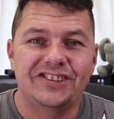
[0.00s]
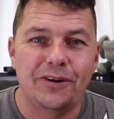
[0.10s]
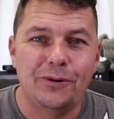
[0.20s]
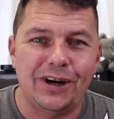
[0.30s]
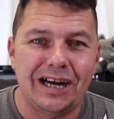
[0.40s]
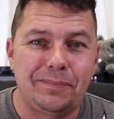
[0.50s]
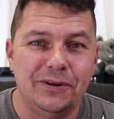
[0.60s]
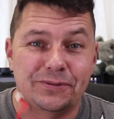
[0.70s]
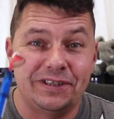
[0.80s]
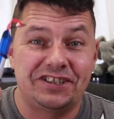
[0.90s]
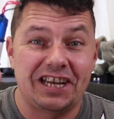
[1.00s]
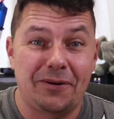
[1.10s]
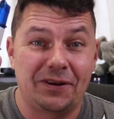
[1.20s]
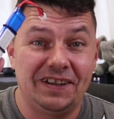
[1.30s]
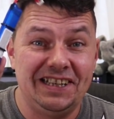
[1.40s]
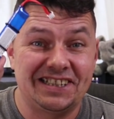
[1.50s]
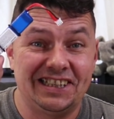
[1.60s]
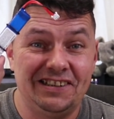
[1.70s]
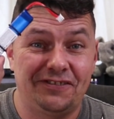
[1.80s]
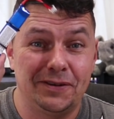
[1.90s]
So what happens when you take one of these
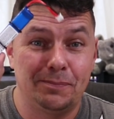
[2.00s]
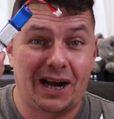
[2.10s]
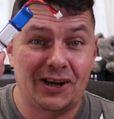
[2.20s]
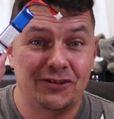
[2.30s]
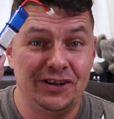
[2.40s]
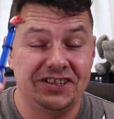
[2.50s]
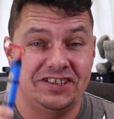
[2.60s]
lithium batteries,